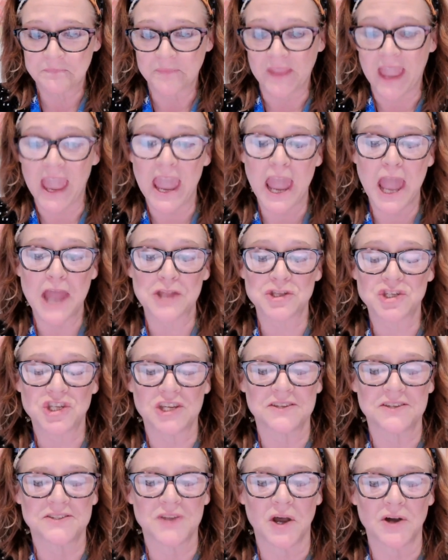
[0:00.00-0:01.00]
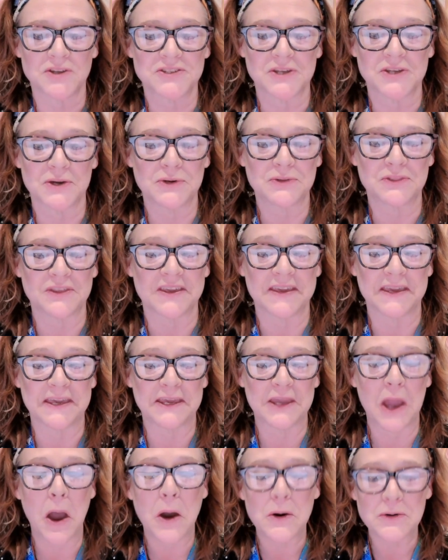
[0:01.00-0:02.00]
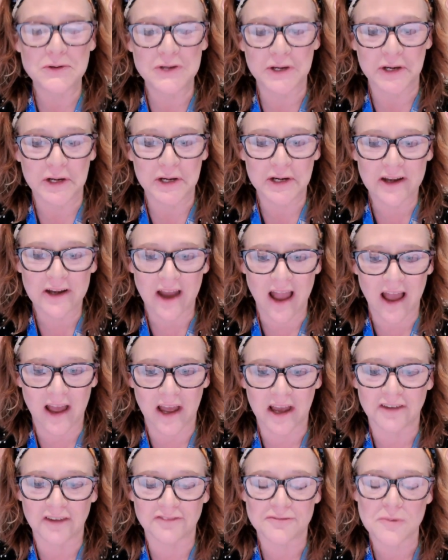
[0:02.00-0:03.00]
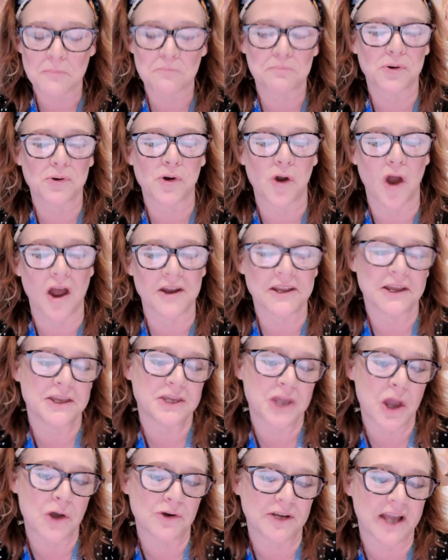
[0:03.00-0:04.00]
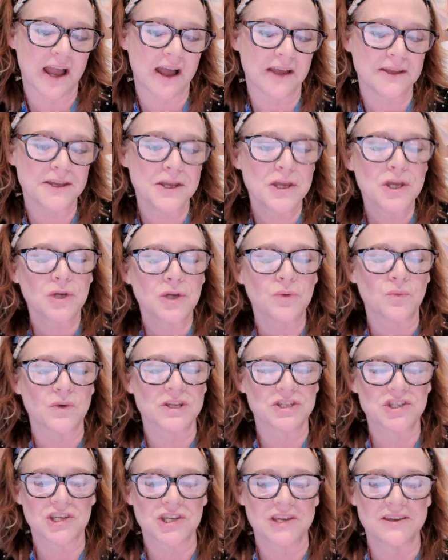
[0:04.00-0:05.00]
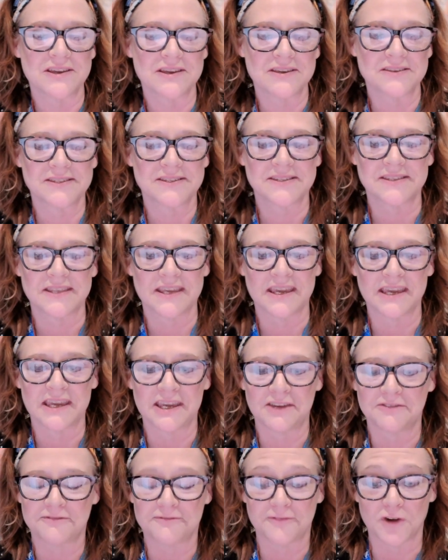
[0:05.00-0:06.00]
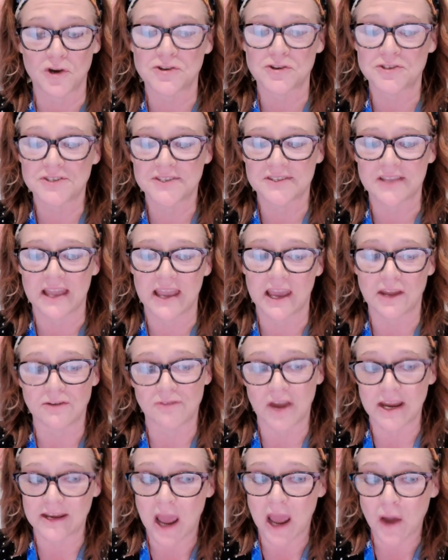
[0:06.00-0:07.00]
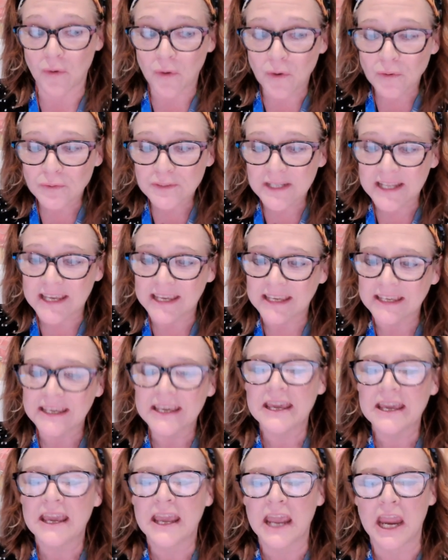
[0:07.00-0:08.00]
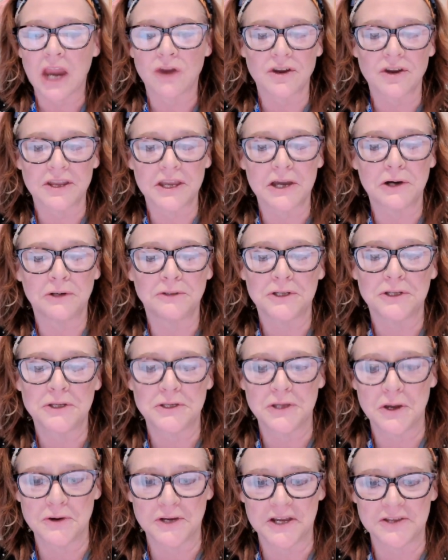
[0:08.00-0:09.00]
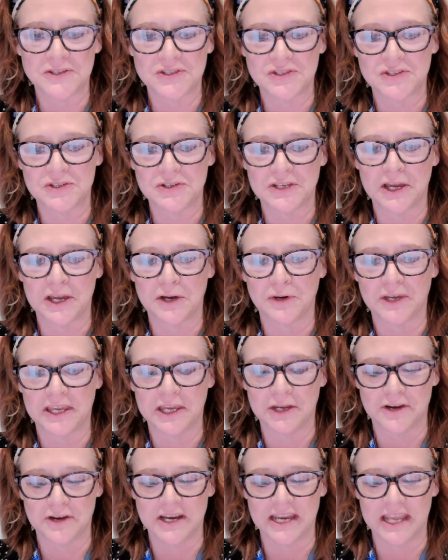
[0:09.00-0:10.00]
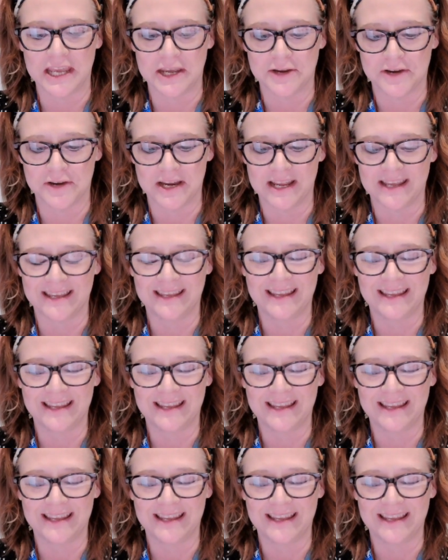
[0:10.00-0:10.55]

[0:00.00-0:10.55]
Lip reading: And she is also the owner of Pranayoga, which is the first and right now only aerial yoga studio here in Erie.